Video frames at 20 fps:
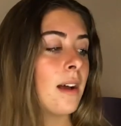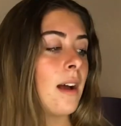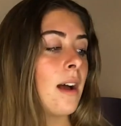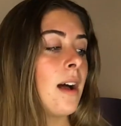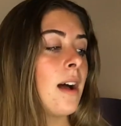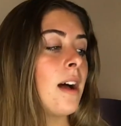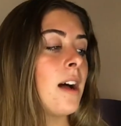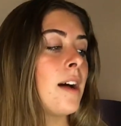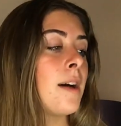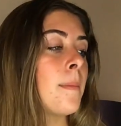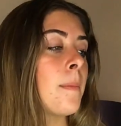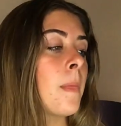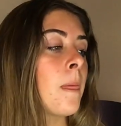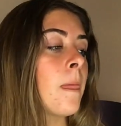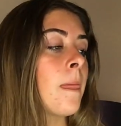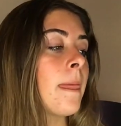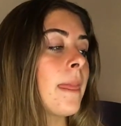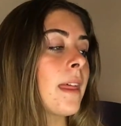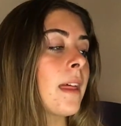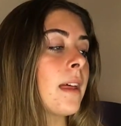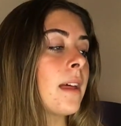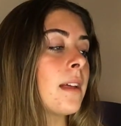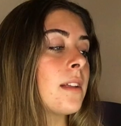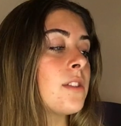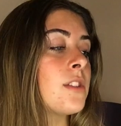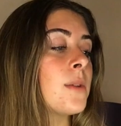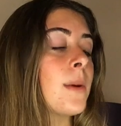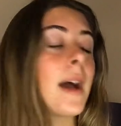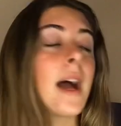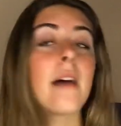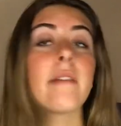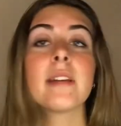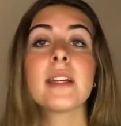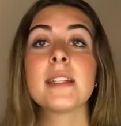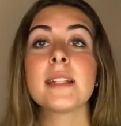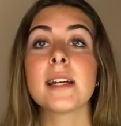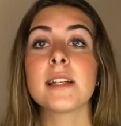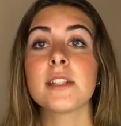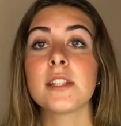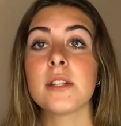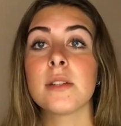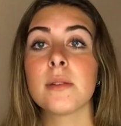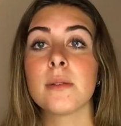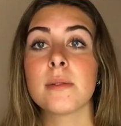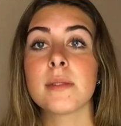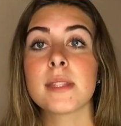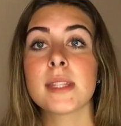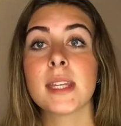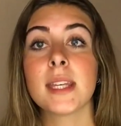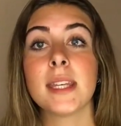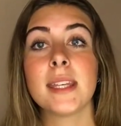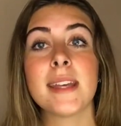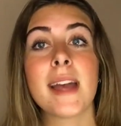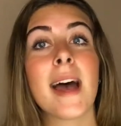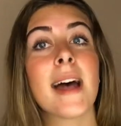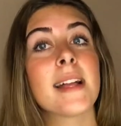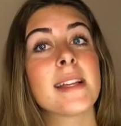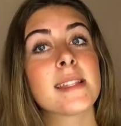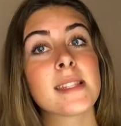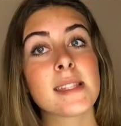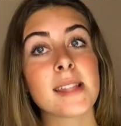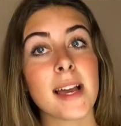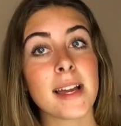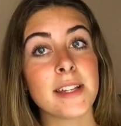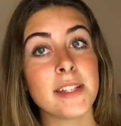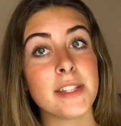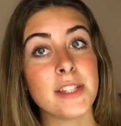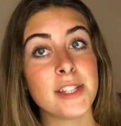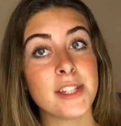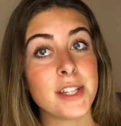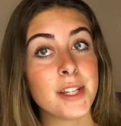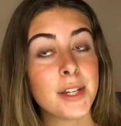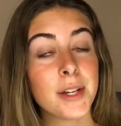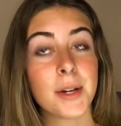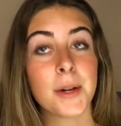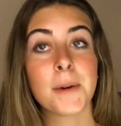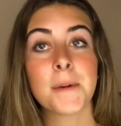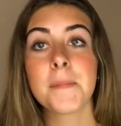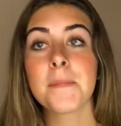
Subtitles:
Do I have any tattoos? Yes, I do.